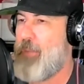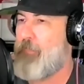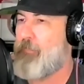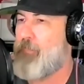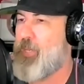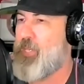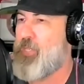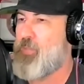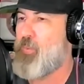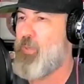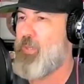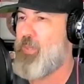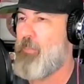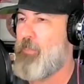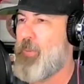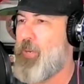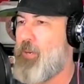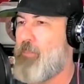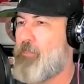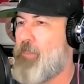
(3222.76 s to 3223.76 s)
#Biz with the
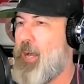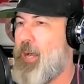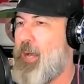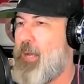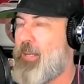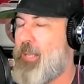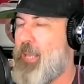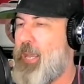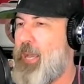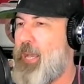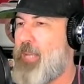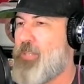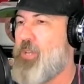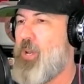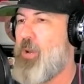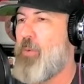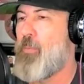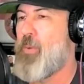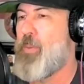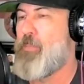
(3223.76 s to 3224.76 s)
Beard podcast.
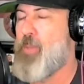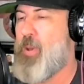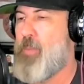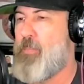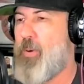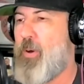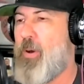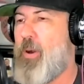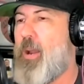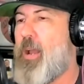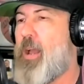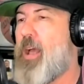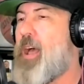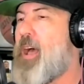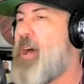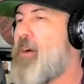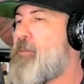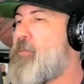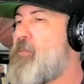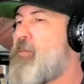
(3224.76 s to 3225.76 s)
Remember,
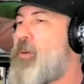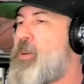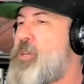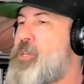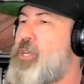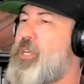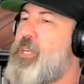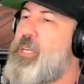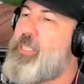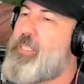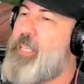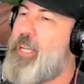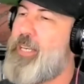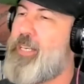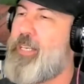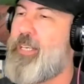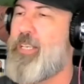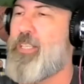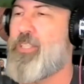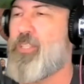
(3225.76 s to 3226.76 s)
every genius
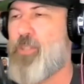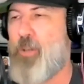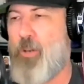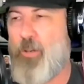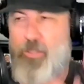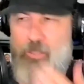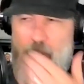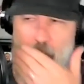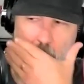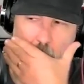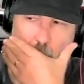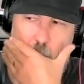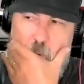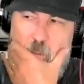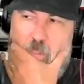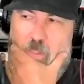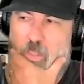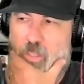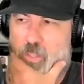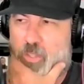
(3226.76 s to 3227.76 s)
idea starts
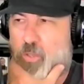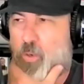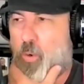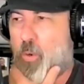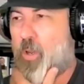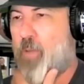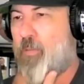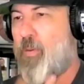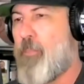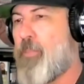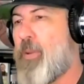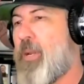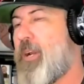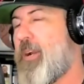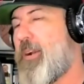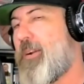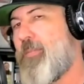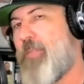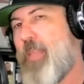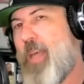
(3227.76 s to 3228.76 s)
with the stroke of a
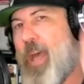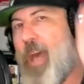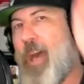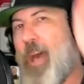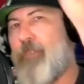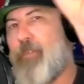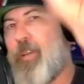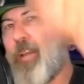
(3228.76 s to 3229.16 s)
beard. Have